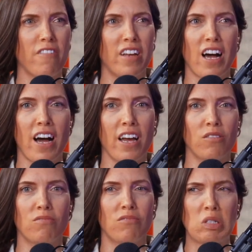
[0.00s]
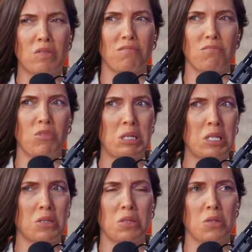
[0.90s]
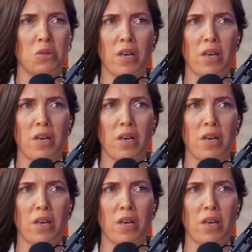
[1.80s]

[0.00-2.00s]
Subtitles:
And I didn't need to do